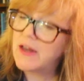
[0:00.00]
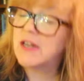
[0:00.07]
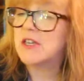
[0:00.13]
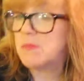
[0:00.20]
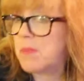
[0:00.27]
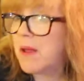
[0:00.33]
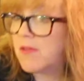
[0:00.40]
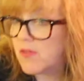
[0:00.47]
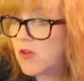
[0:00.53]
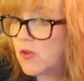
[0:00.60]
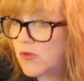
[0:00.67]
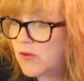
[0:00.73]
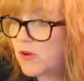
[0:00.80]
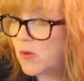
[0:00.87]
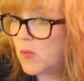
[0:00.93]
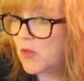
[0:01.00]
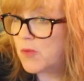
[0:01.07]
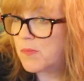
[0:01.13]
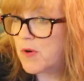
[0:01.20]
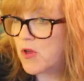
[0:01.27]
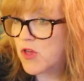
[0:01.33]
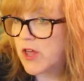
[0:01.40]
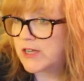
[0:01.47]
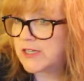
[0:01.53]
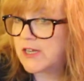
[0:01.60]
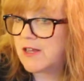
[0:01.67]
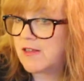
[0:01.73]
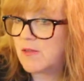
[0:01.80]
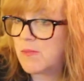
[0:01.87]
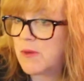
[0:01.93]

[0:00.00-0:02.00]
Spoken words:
and it depends on what the project is,